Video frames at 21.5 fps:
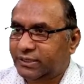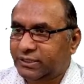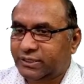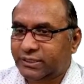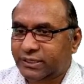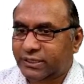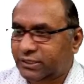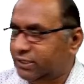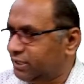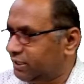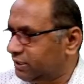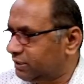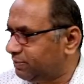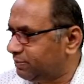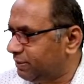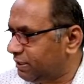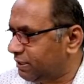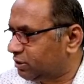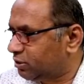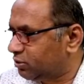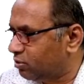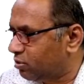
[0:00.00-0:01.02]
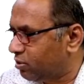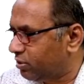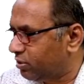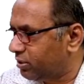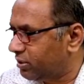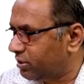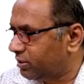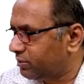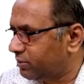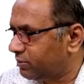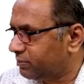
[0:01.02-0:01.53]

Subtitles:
This session is based on